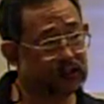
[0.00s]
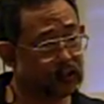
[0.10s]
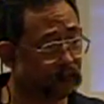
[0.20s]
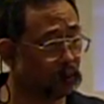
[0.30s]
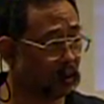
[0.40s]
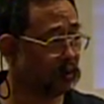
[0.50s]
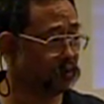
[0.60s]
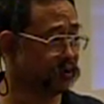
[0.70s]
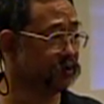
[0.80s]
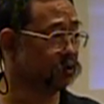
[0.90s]
3 to 4
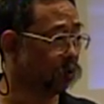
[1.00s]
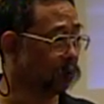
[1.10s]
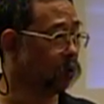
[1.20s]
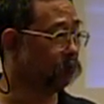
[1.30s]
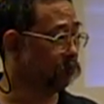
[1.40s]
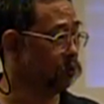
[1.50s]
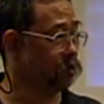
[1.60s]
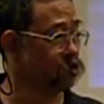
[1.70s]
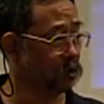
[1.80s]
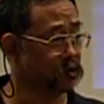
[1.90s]
hours is normal for
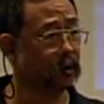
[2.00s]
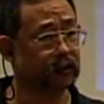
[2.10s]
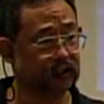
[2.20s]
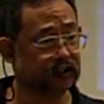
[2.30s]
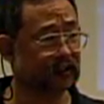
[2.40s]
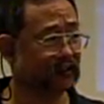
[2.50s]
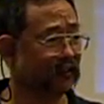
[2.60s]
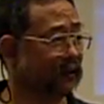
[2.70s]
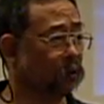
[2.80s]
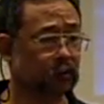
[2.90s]
the charging of these.
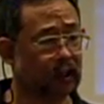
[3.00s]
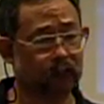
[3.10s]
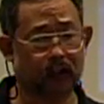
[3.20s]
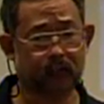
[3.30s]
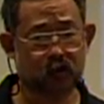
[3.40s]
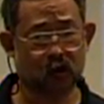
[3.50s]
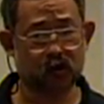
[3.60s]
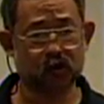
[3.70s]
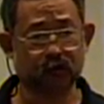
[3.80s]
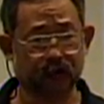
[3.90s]
They don't have rapid
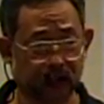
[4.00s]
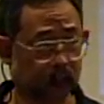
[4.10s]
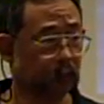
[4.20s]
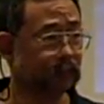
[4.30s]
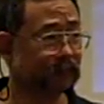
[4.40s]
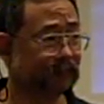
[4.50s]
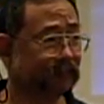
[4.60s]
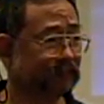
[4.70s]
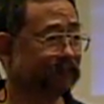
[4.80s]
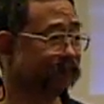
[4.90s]
chargers available.
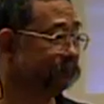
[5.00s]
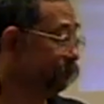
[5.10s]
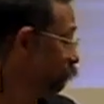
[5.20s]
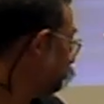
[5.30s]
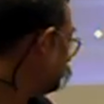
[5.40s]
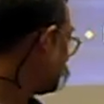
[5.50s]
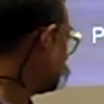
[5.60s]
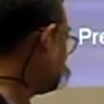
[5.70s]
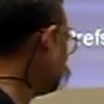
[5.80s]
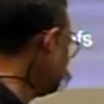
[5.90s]

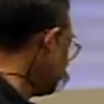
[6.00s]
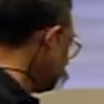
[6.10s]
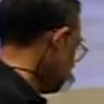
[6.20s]
That's why when I